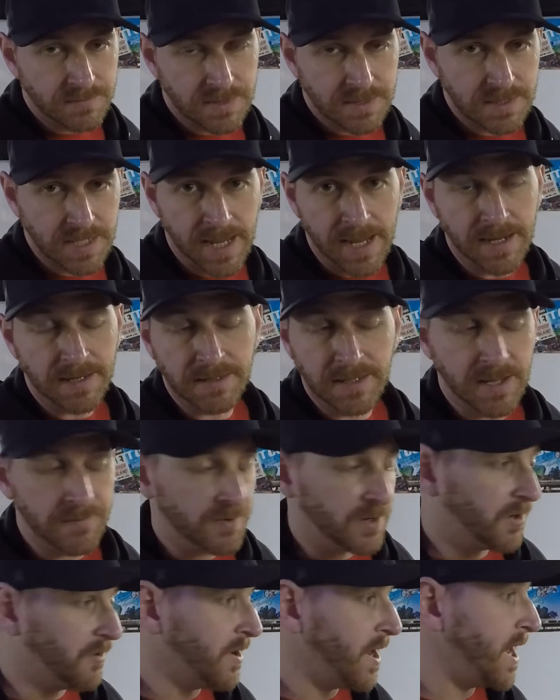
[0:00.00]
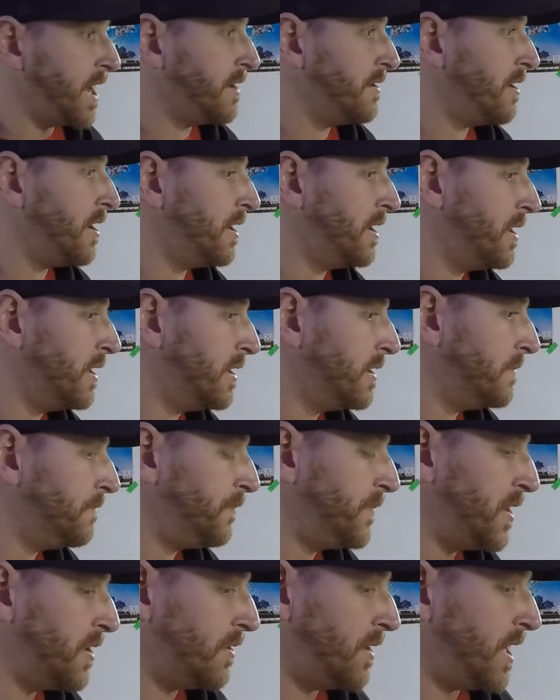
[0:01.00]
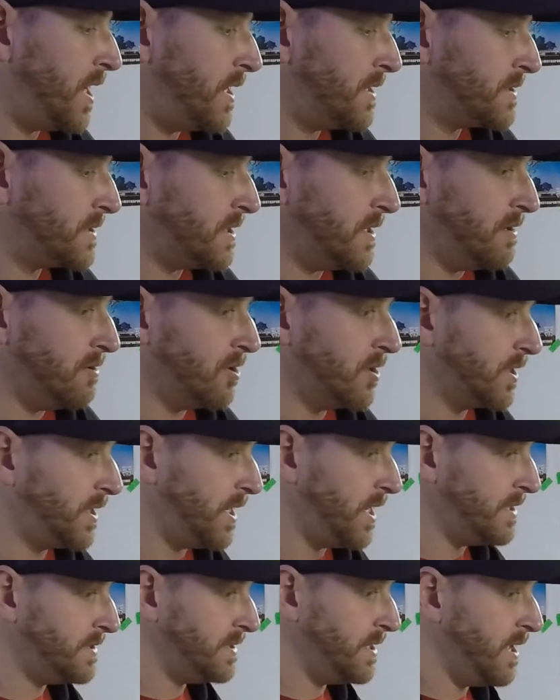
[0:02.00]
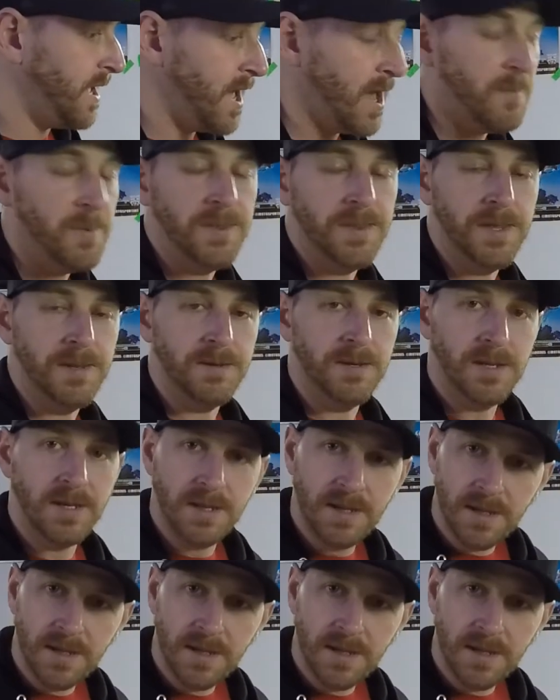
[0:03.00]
10, 11 grand on a Husky or a KTM, and then